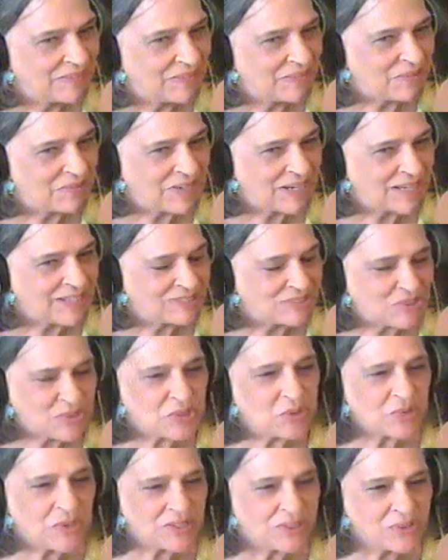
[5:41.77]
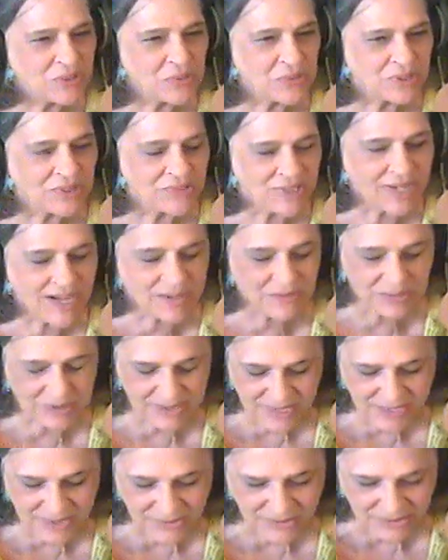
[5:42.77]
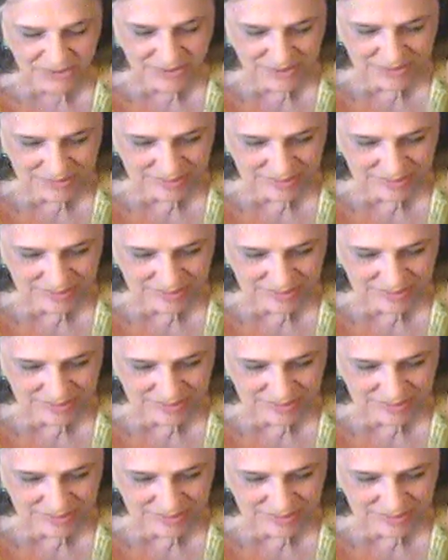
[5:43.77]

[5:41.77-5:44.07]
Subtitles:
Okay, so you weren't tight with either.